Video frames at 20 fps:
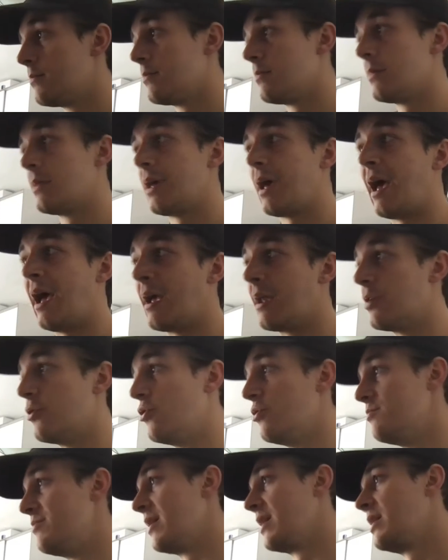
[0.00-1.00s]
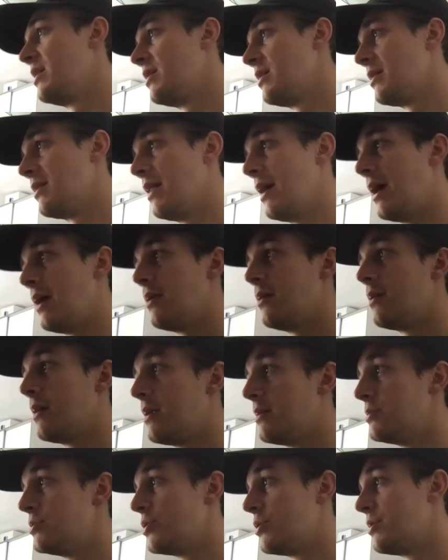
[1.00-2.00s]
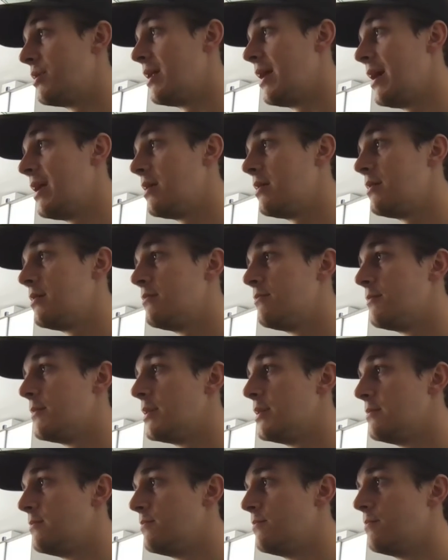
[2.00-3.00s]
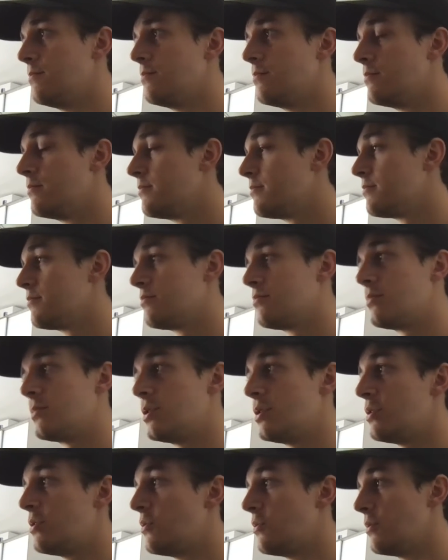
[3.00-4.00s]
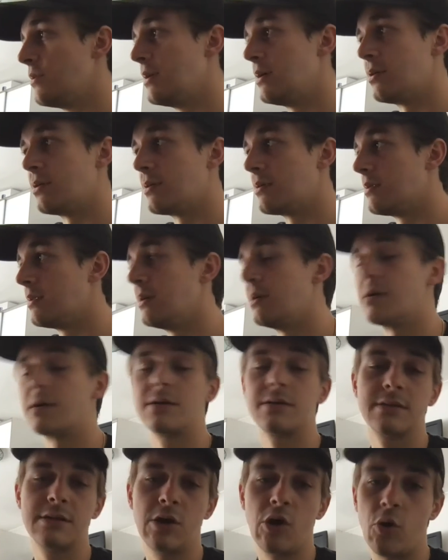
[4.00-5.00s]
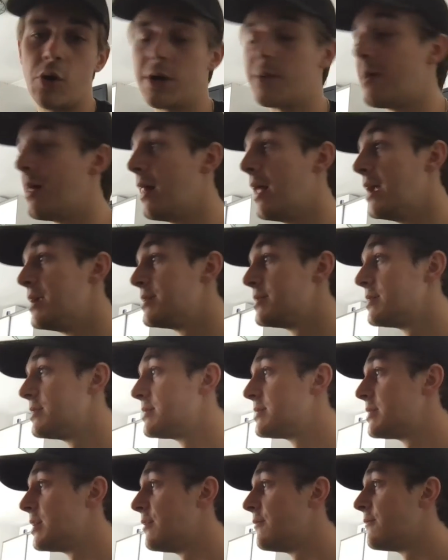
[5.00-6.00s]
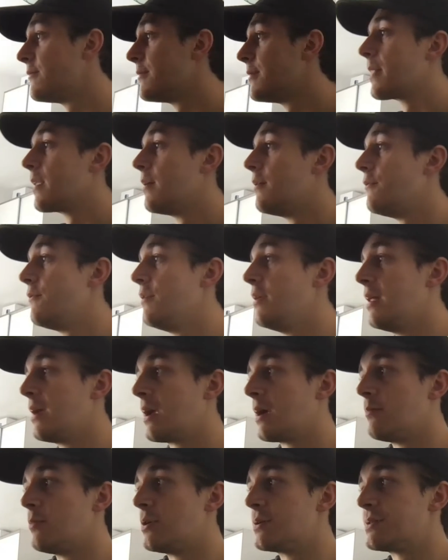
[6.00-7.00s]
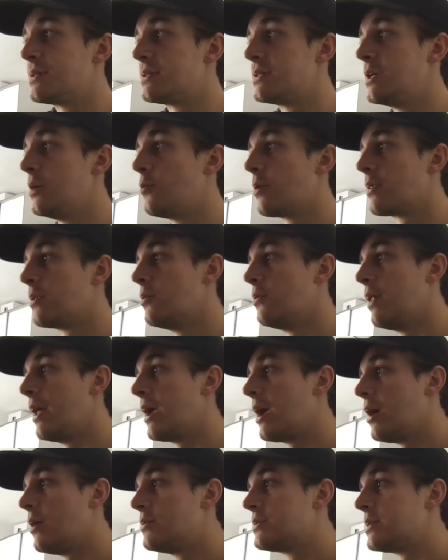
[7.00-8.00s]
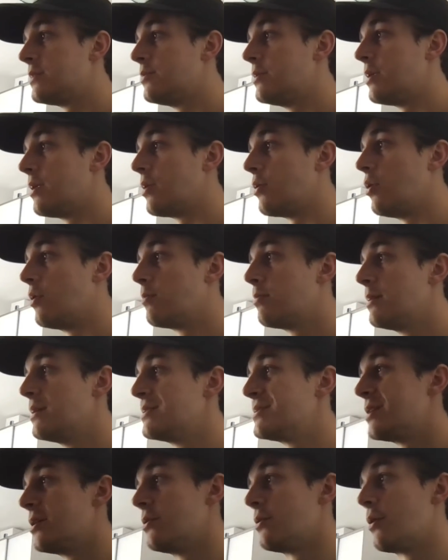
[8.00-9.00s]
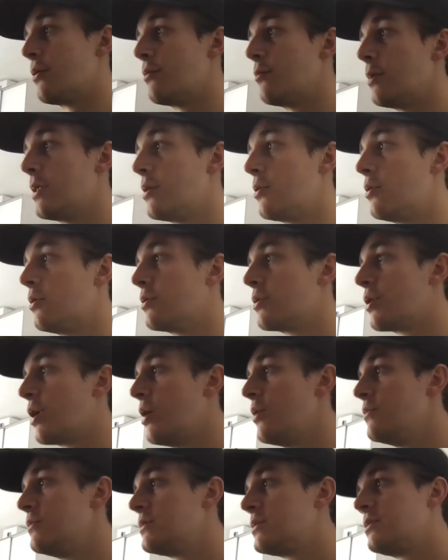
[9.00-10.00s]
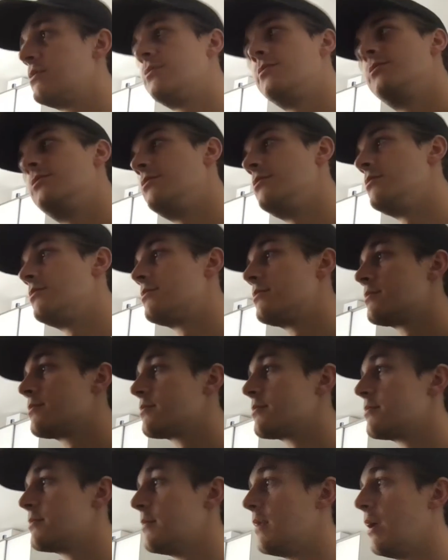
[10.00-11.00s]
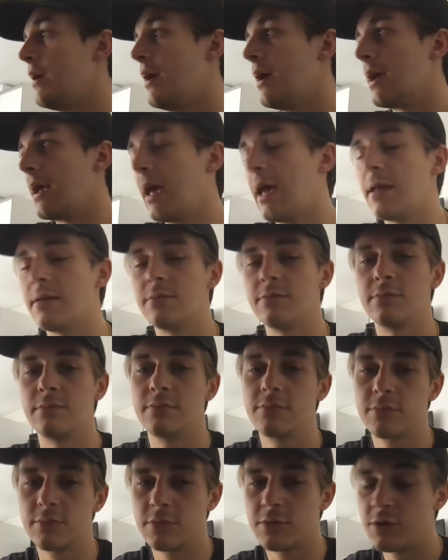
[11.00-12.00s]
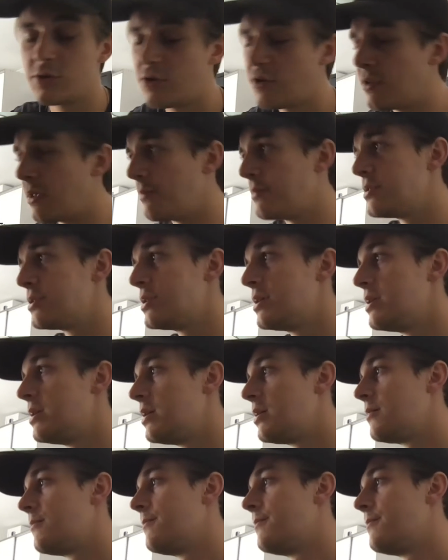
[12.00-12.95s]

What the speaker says: hanging out with Biggie and John Lennon, and they're calling him a legend and stuff. Feel like I'm lost at sea with no lighthouse. I've been in the wrong place, chilling with the wrong crowd. Again, good imagery there.